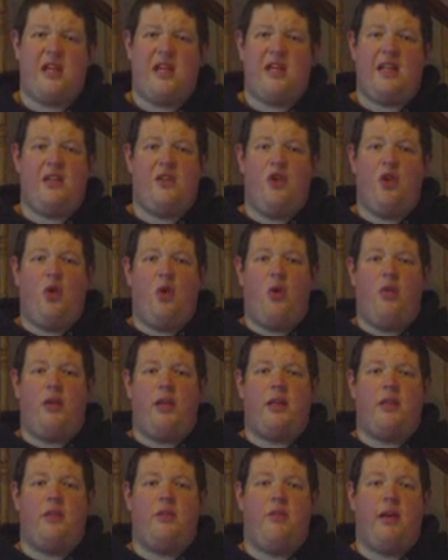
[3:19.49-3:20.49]

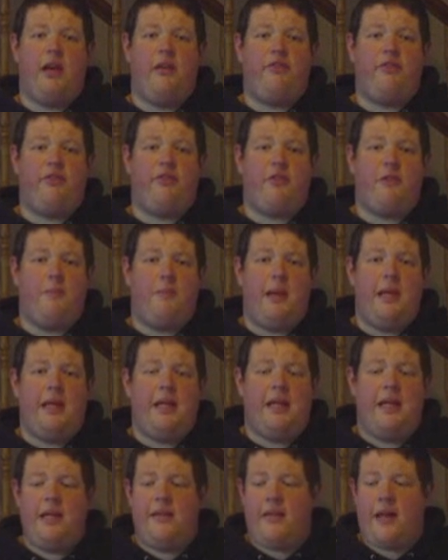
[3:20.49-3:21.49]
ignoring the ref
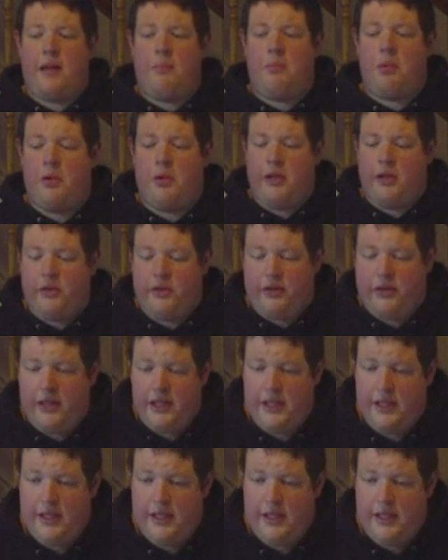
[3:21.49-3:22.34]
completely at that point.